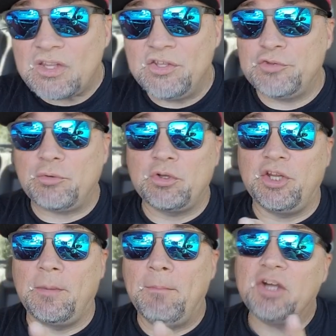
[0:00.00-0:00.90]
And you throw a
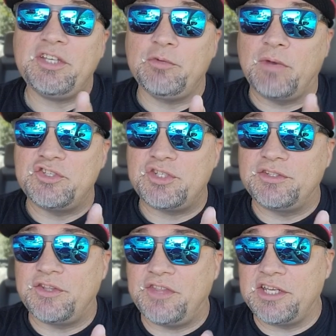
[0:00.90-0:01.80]
little monkey wrench
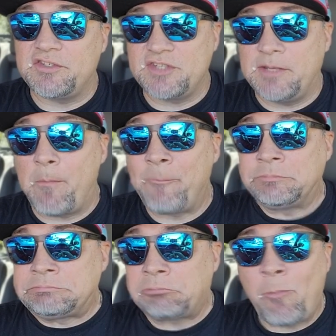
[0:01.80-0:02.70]
into things and
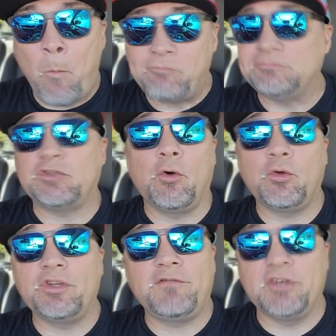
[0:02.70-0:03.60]
it's a
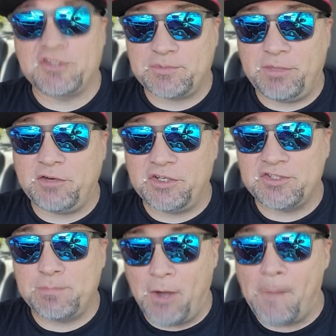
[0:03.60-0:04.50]
whole different
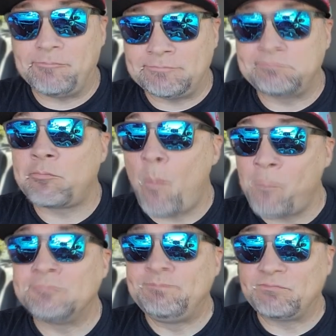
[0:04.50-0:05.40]
experience, but
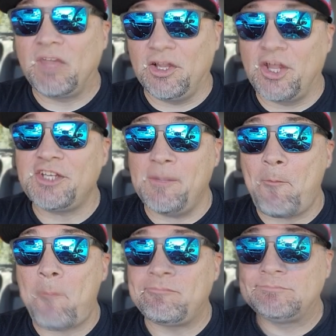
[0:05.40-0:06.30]
I like it.
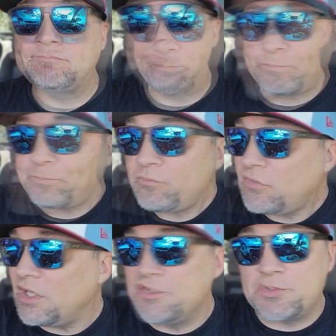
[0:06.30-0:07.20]

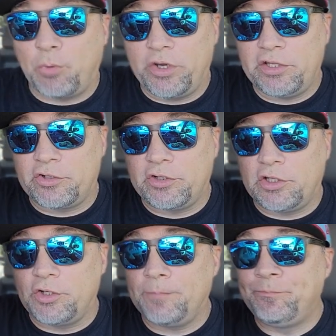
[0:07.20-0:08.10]
And spoiler
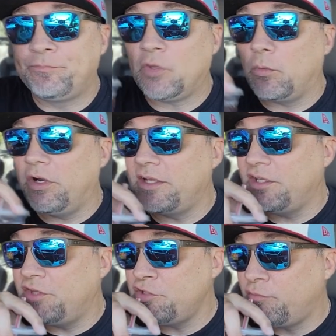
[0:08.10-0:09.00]
alert, where'd I
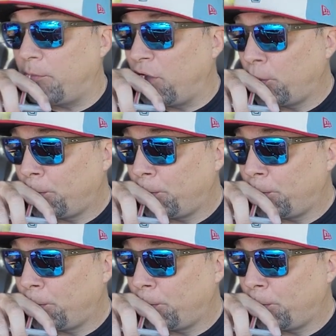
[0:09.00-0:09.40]
get this from?